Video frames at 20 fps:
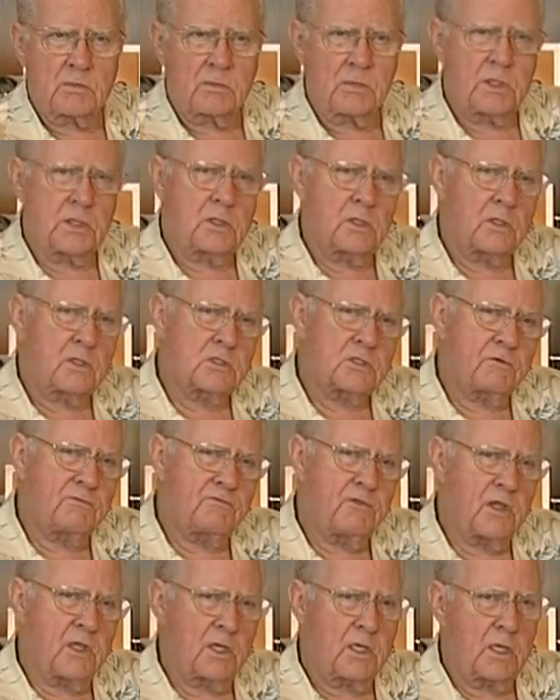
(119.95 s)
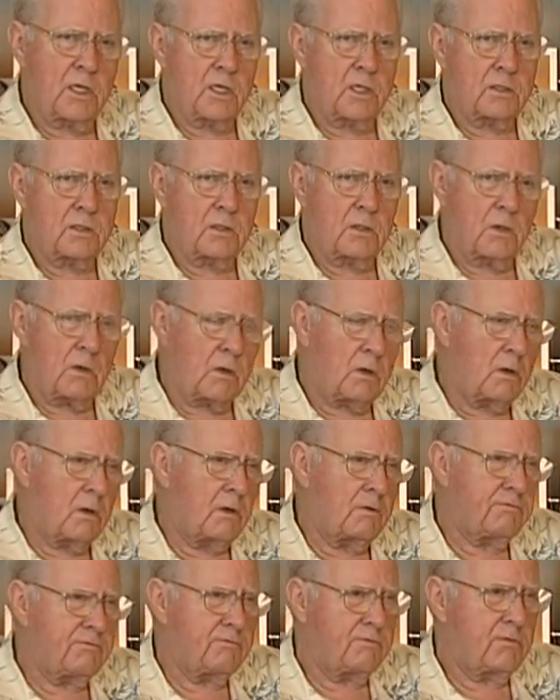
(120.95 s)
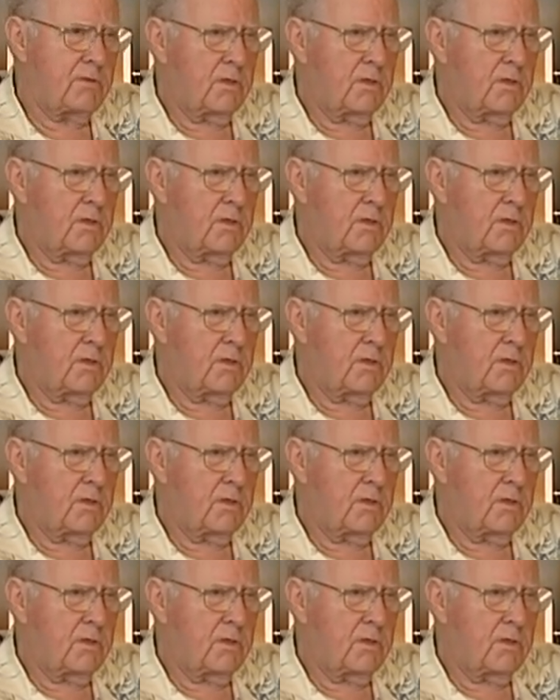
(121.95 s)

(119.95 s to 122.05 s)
because if they get off,